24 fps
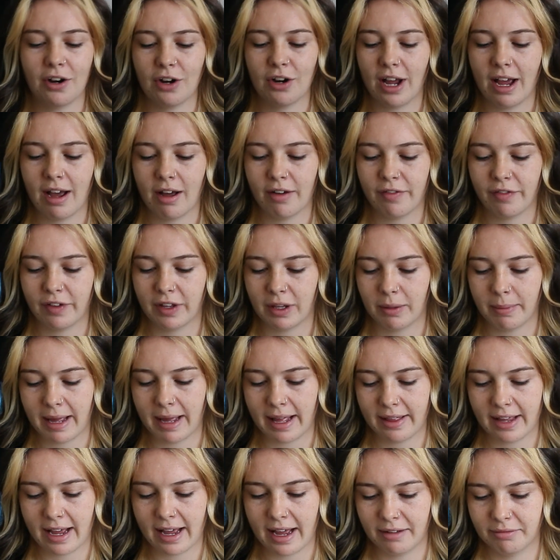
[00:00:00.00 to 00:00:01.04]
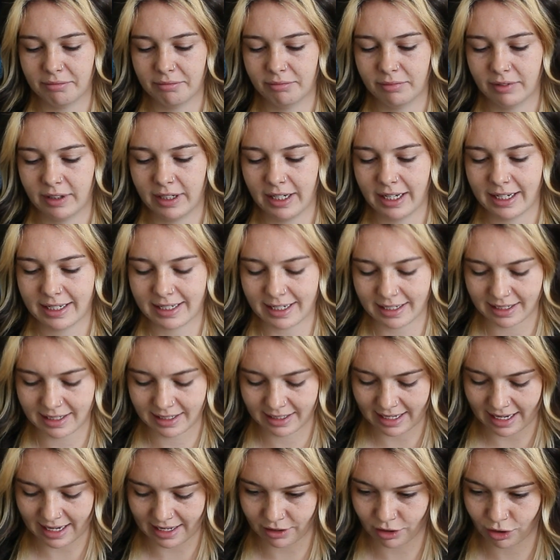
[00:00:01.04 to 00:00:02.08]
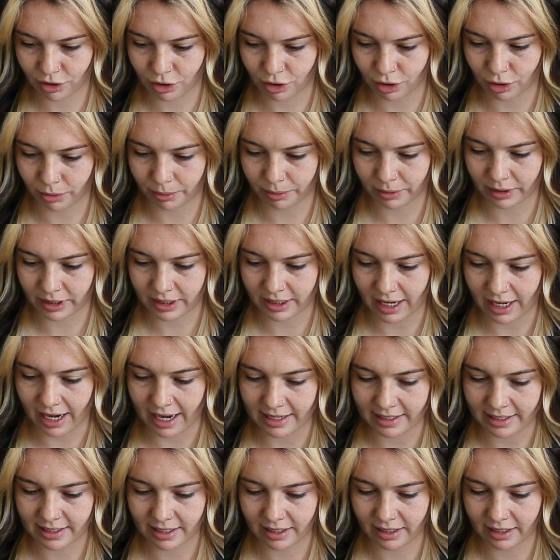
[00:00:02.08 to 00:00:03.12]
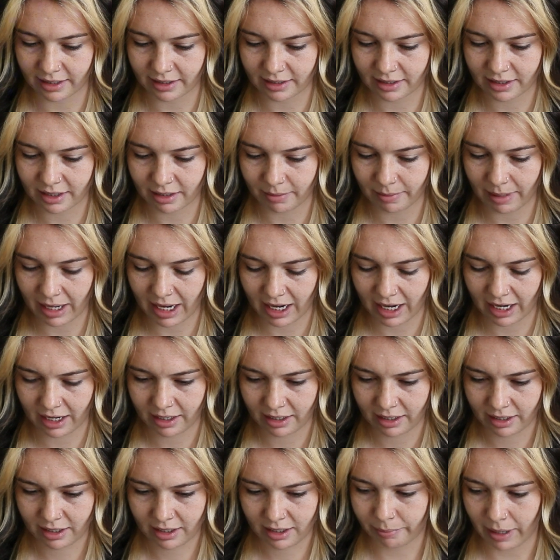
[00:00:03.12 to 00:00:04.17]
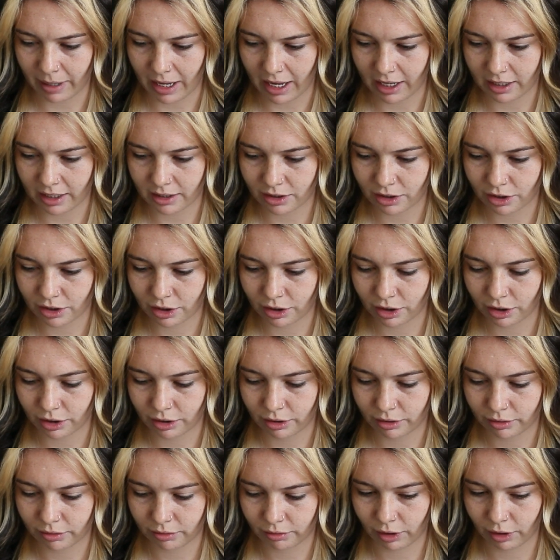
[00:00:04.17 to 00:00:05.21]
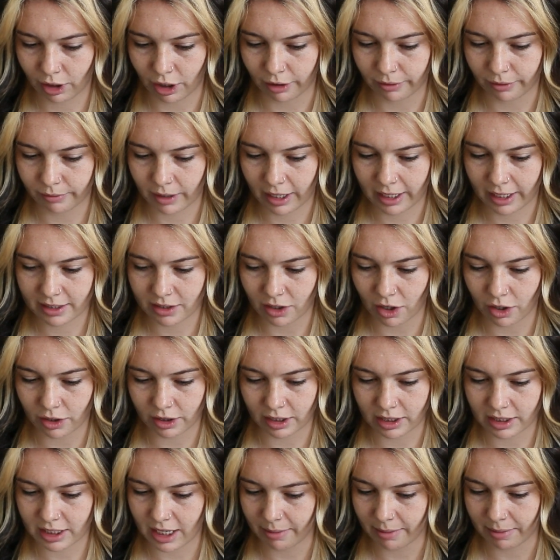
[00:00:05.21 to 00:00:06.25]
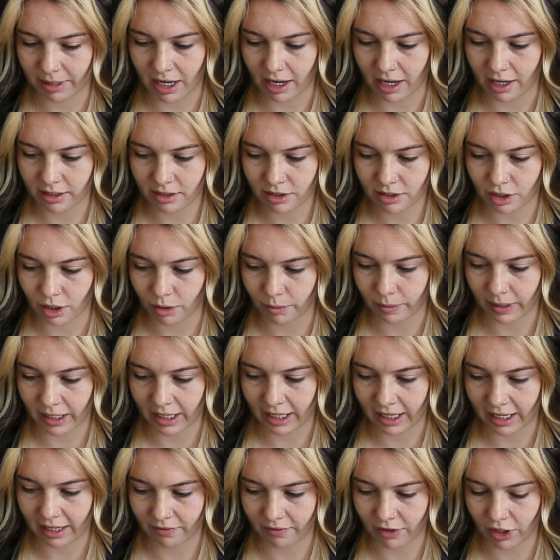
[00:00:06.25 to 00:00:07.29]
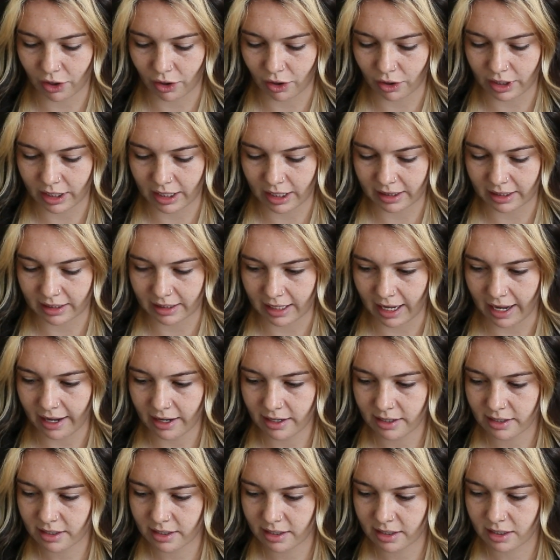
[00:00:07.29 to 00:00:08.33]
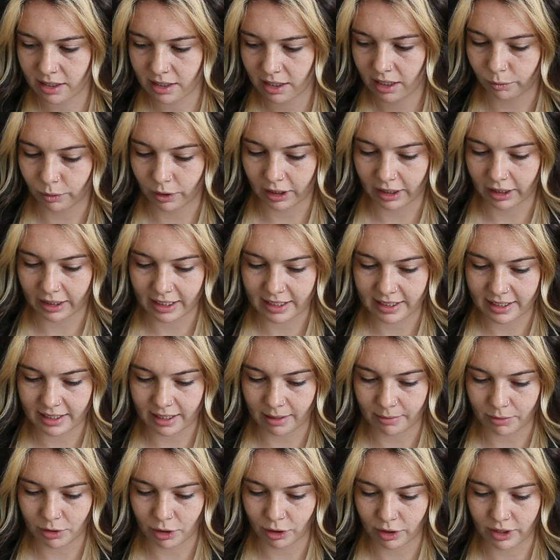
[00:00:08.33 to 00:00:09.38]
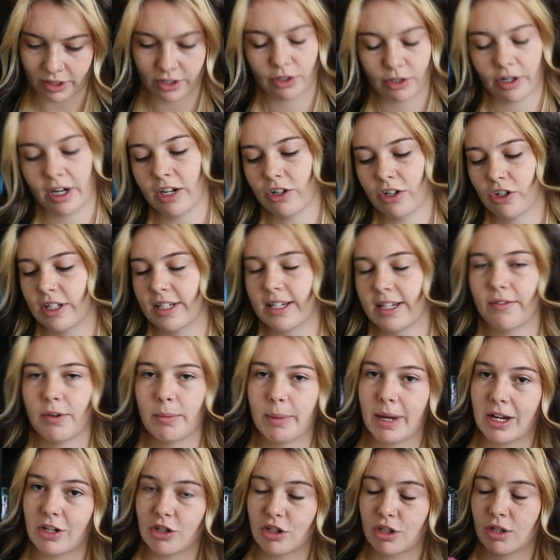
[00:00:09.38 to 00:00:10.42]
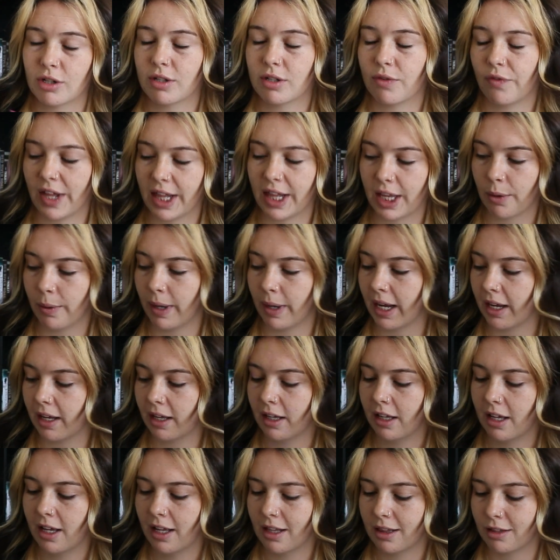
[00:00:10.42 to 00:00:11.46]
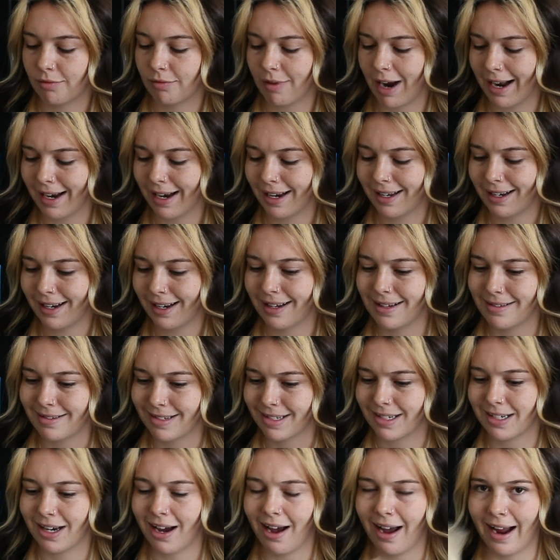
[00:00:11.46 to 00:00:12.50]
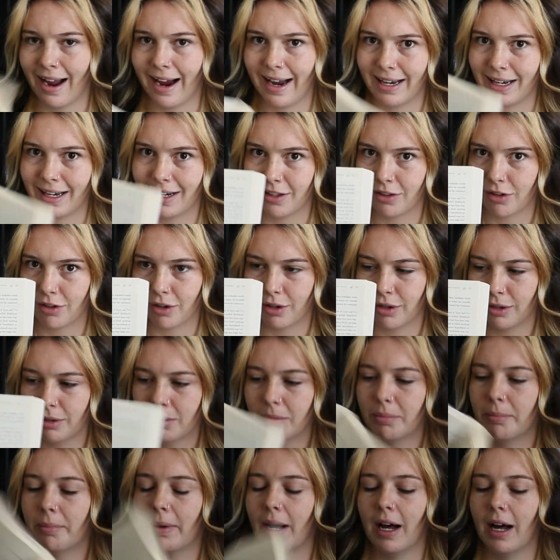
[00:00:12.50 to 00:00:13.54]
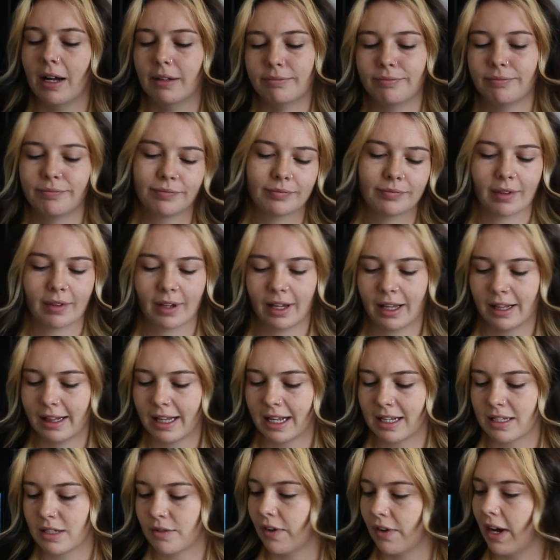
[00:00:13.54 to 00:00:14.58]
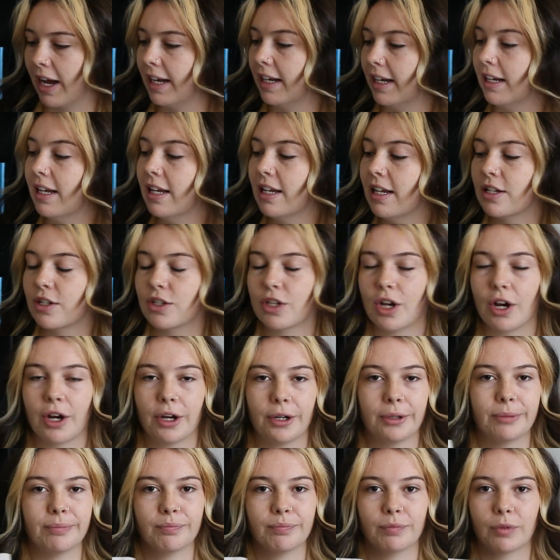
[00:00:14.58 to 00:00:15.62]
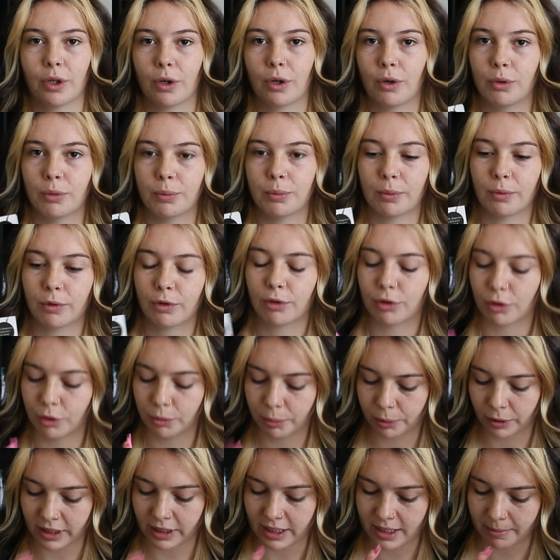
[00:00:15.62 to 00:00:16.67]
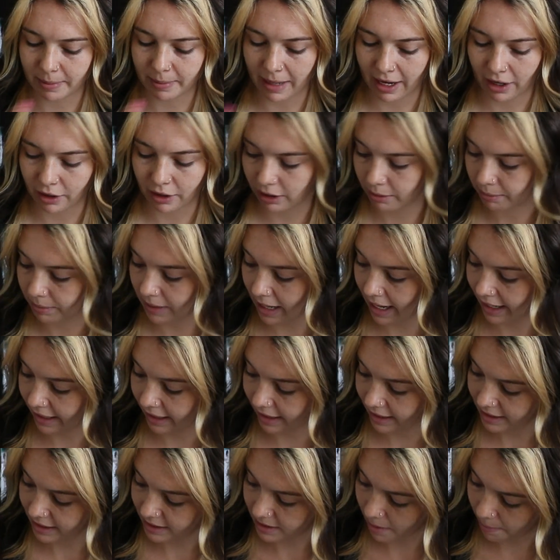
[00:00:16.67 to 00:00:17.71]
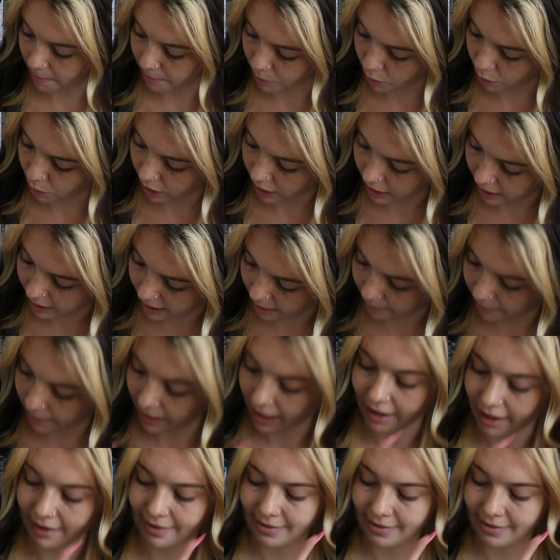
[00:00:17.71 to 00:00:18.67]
how I feel about that. It doesn't sound super enticing to me, but you know, it's on the TBR, so we're going to give it a go nonetheless. We'll at least attempt to. It's 370 pages, so it's fairly quick. The writing in it is tiny though, but that's fine. So, The Cruel Prince by Holly Black is book number